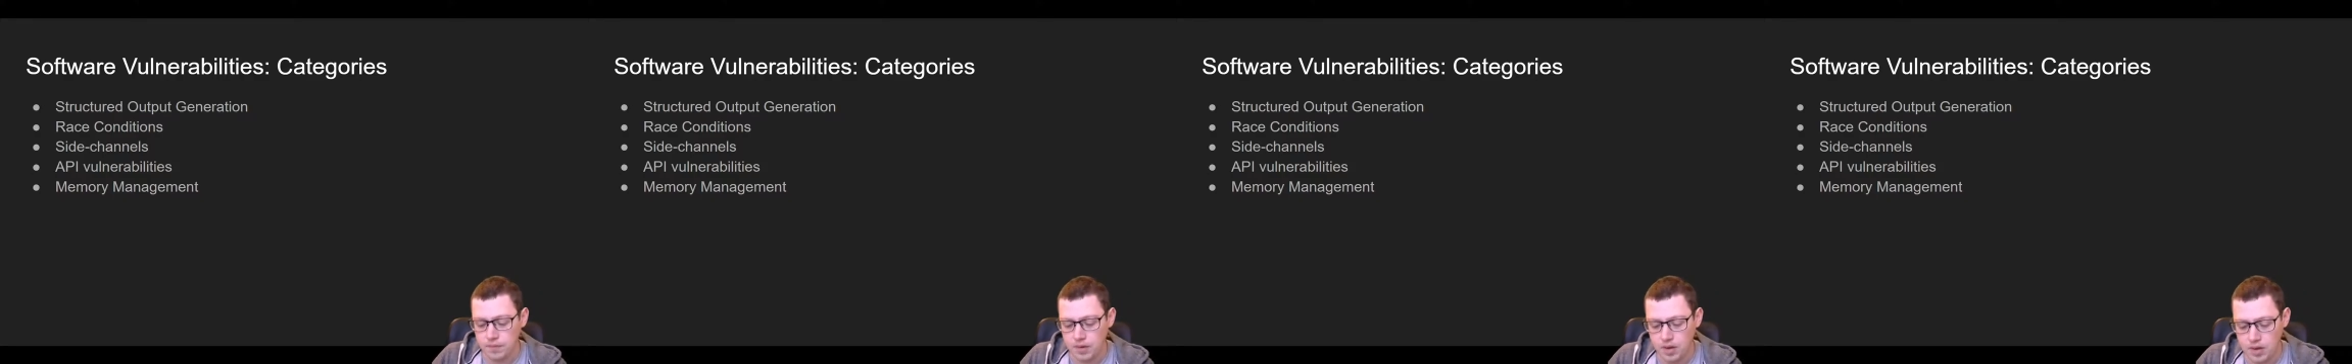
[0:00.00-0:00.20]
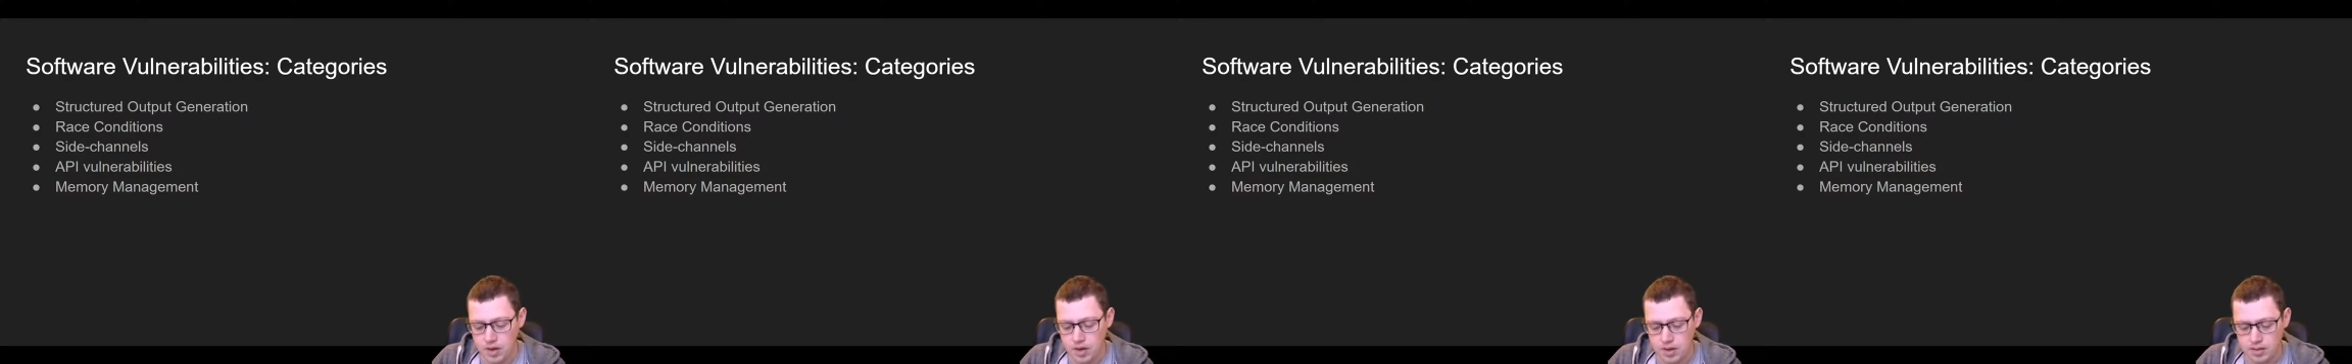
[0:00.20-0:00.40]

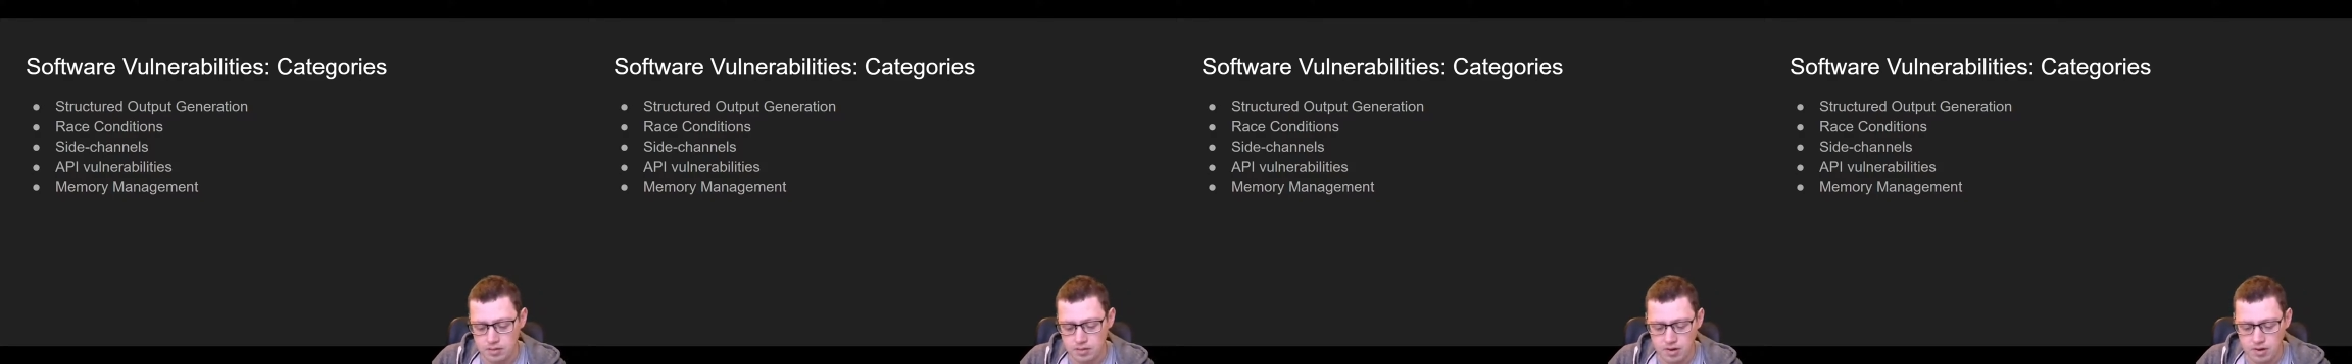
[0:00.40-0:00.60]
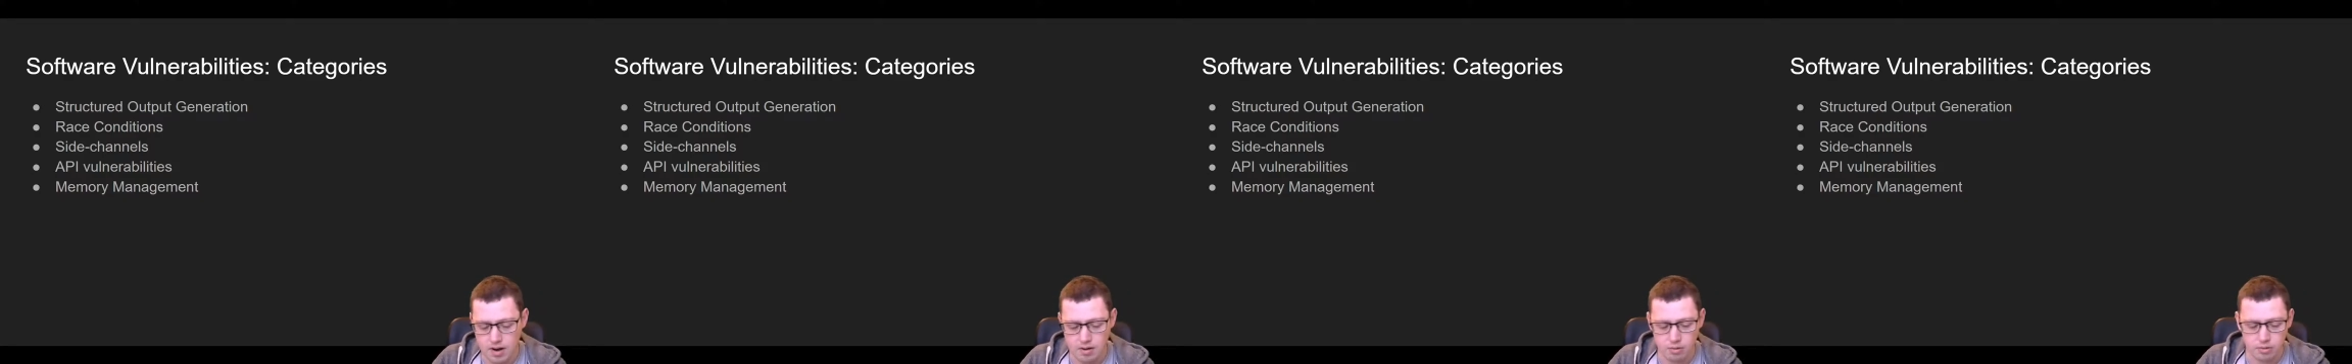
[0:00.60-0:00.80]

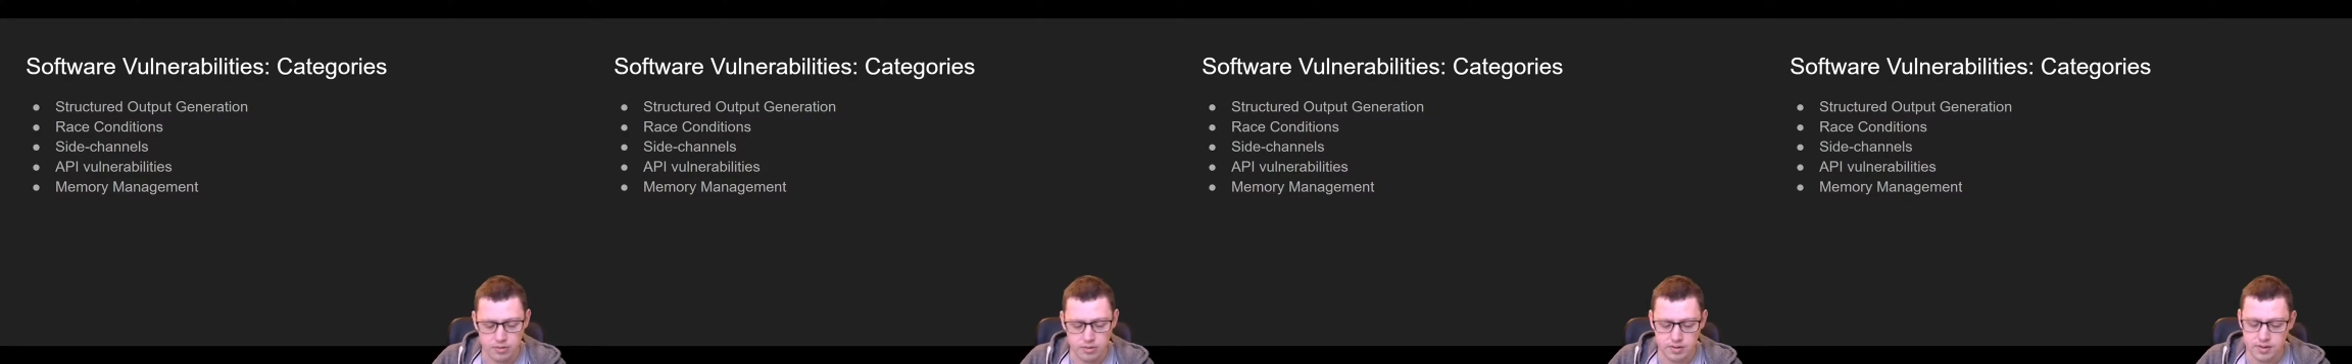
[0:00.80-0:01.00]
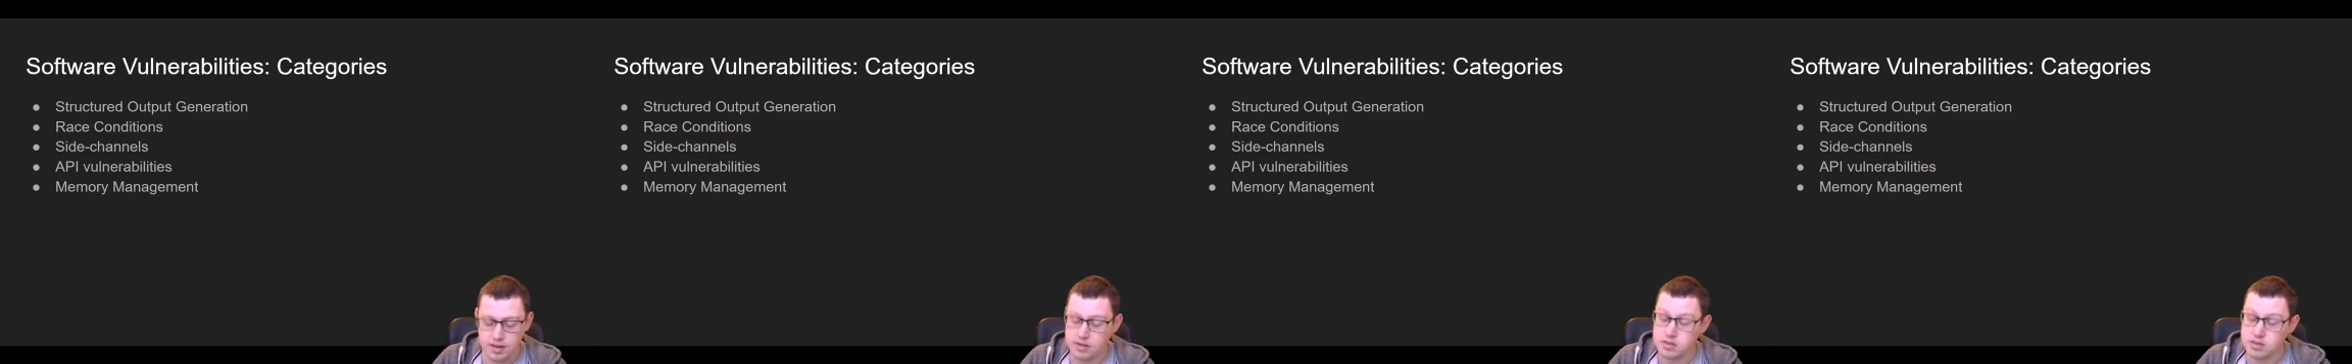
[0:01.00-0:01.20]
There are other
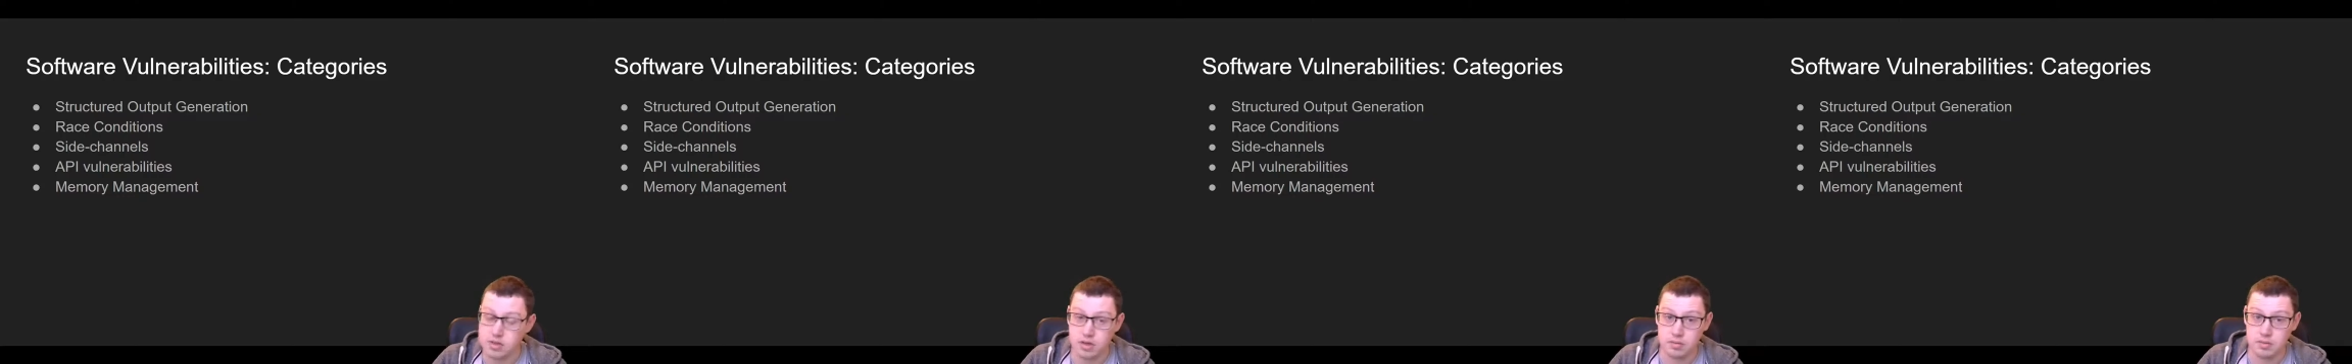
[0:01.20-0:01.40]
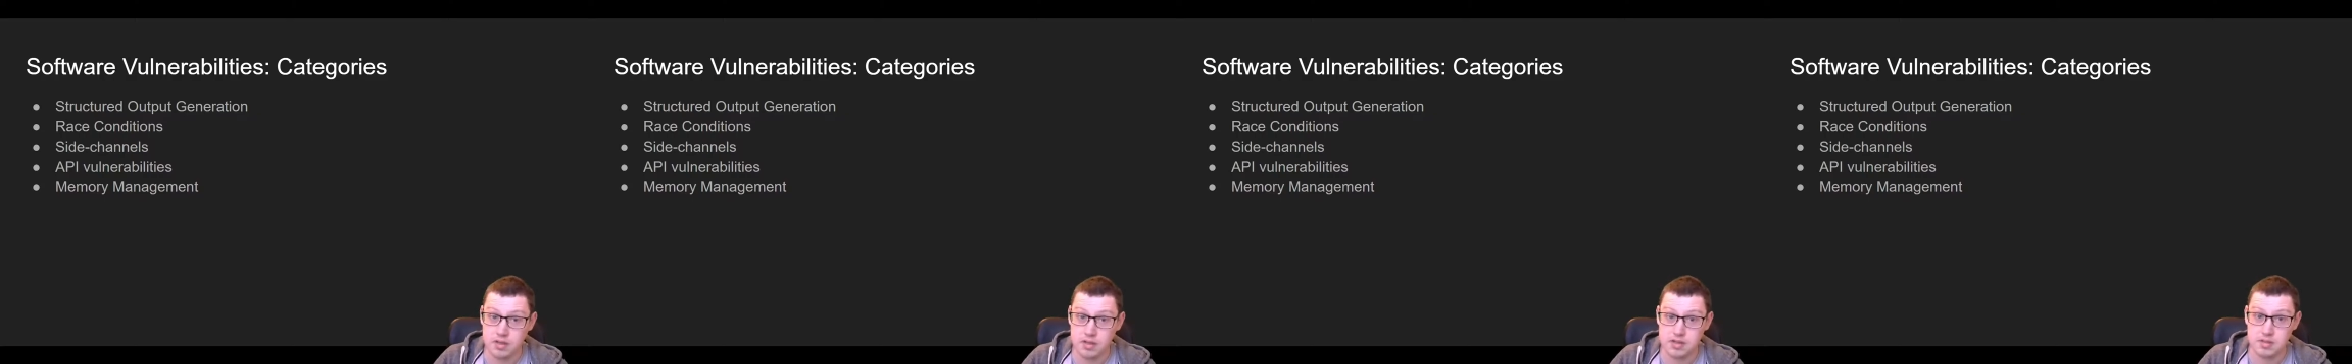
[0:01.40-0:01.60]

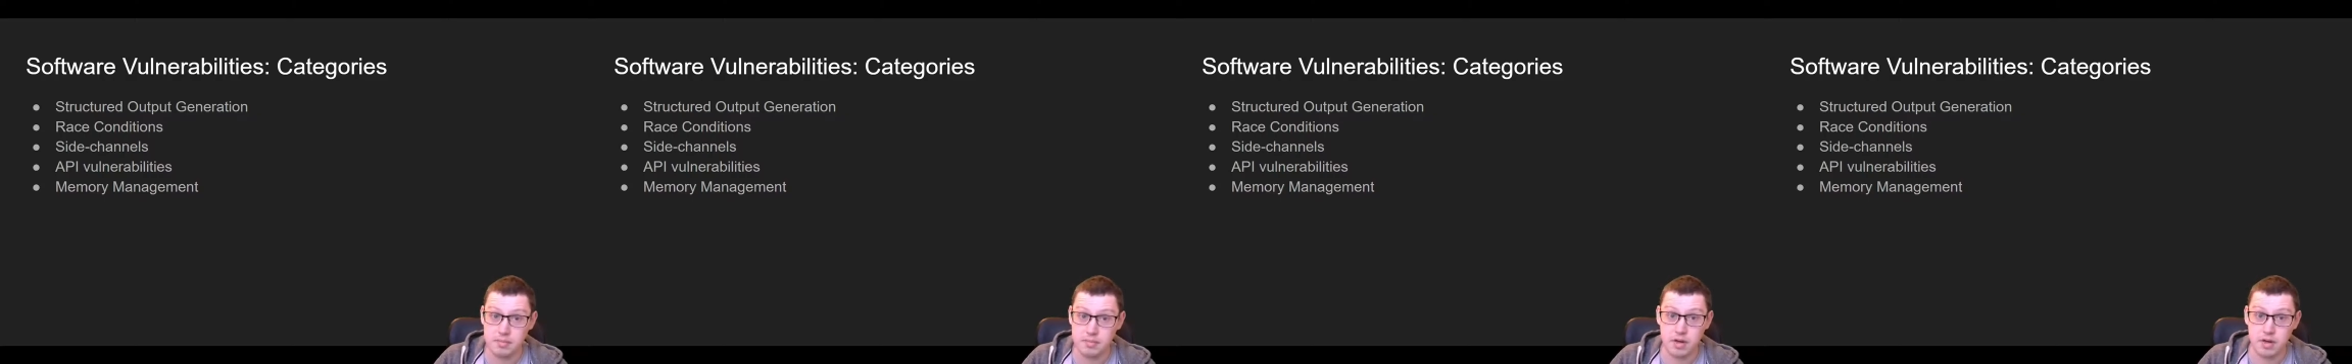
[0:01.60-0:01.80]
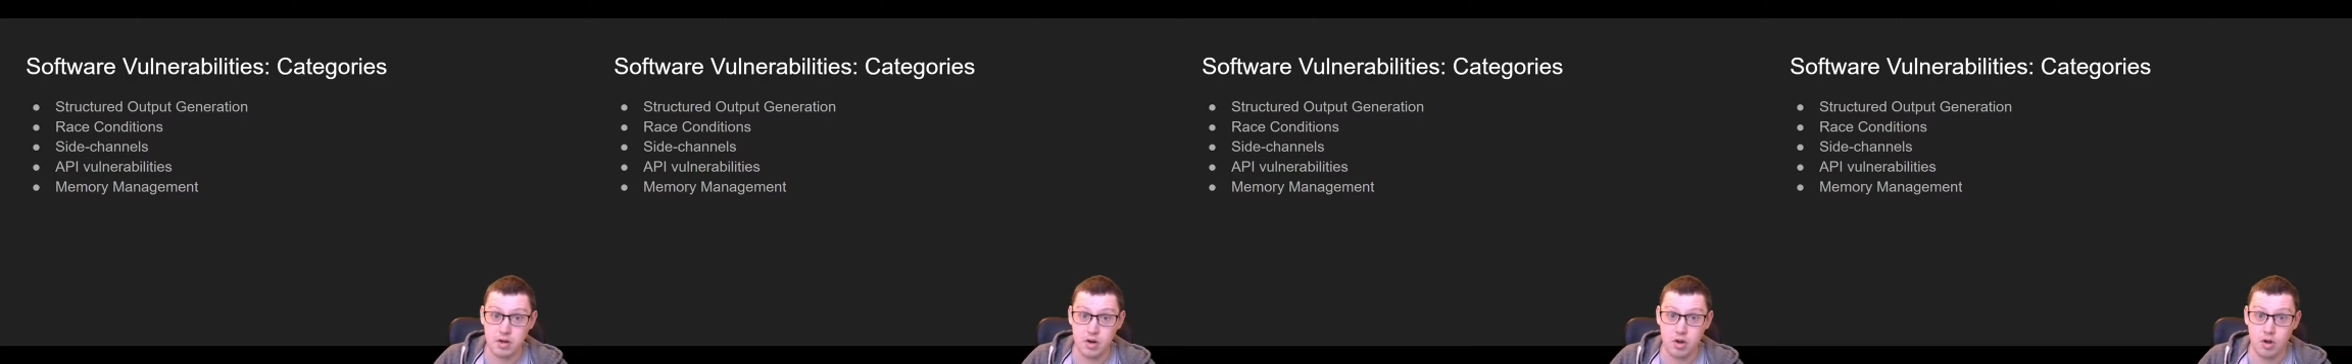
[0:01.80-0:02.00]
taxonomies
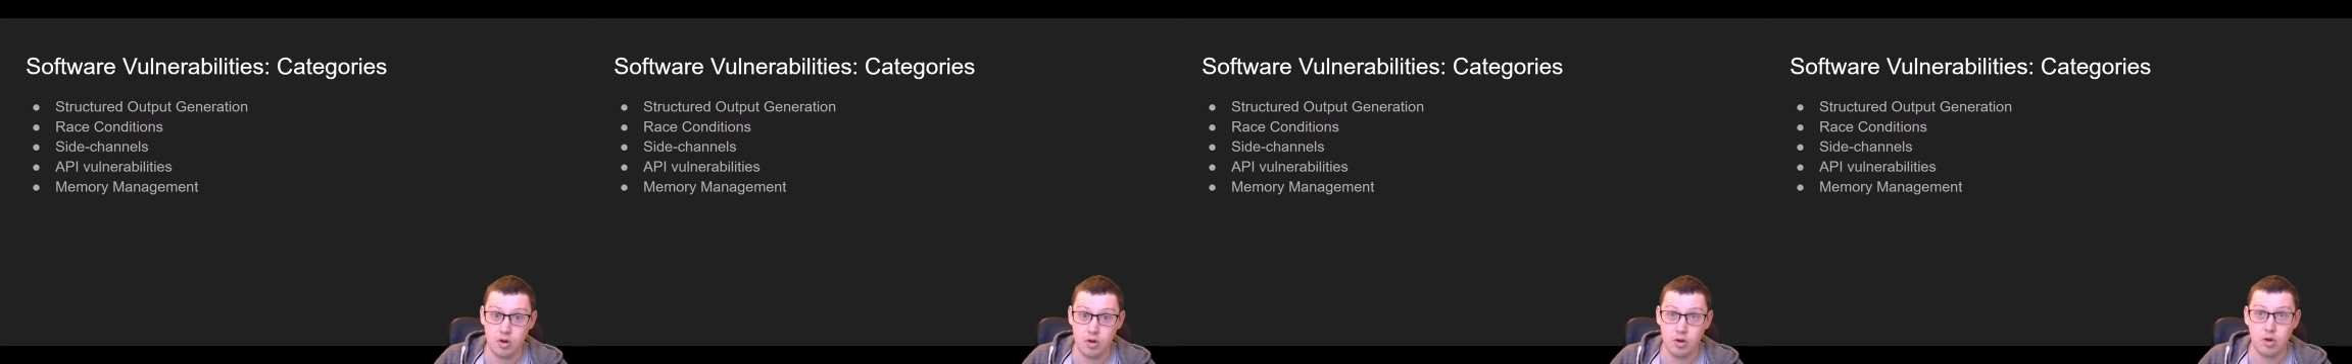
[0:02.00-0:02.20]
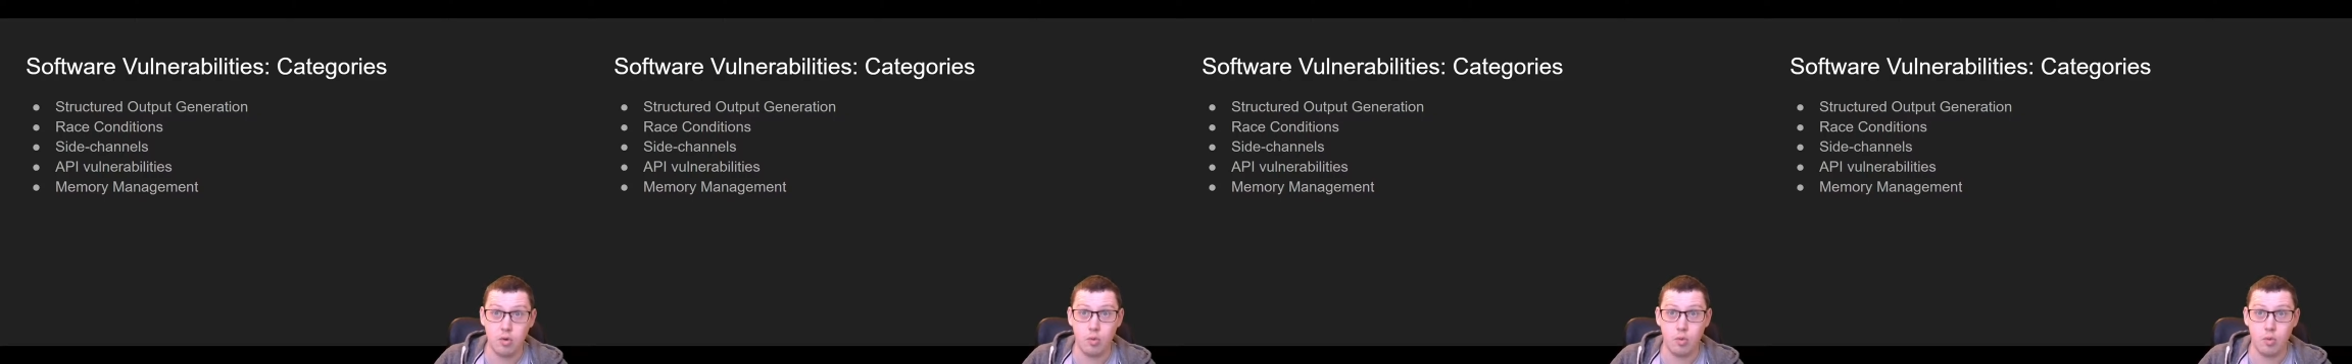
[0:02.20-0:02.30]
depending on